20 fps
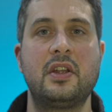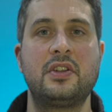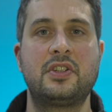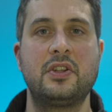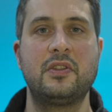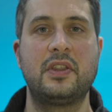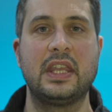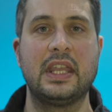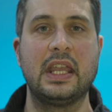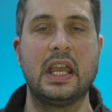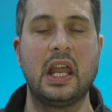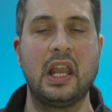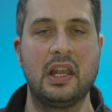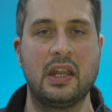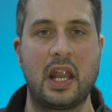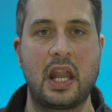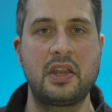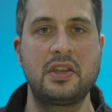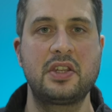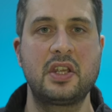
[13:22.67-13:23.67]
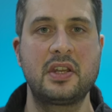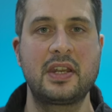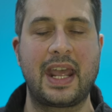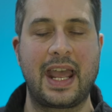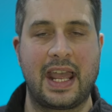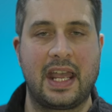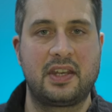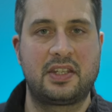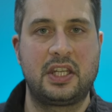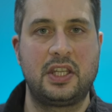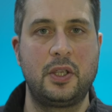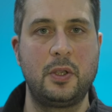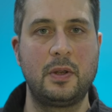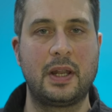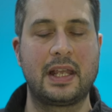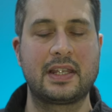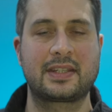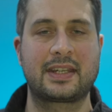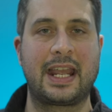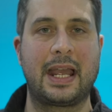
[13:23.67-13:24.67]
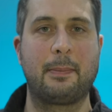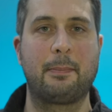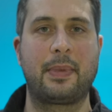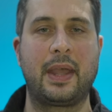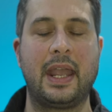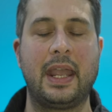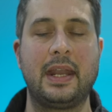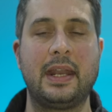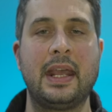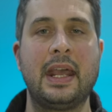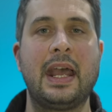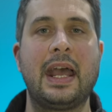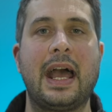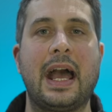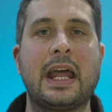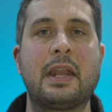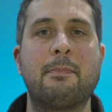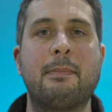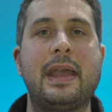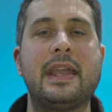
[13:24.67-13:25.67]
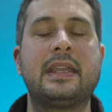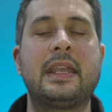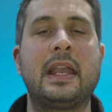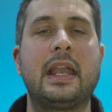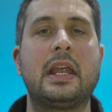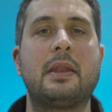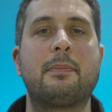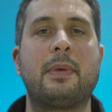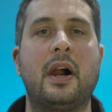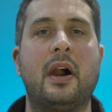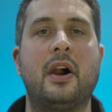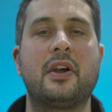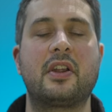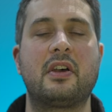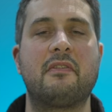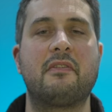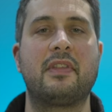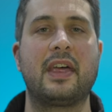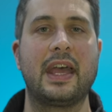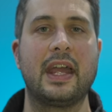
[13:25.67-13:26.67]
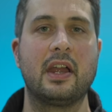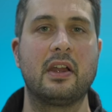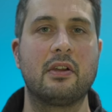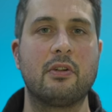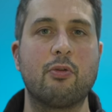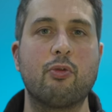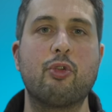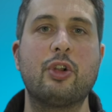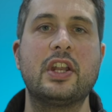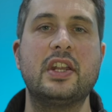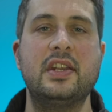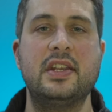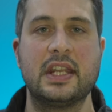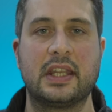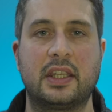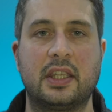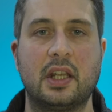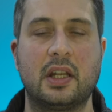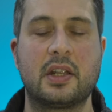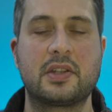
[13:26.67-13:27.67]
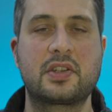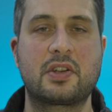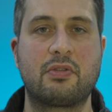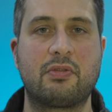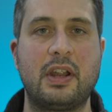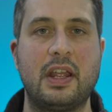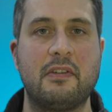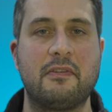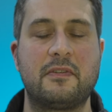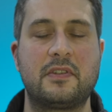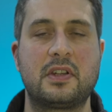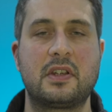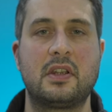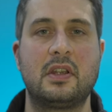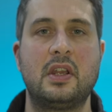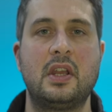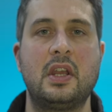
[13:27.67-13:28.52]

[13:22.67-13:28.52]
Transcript: to the London anti ULEZ campaign and making it part of their ridiculous grift.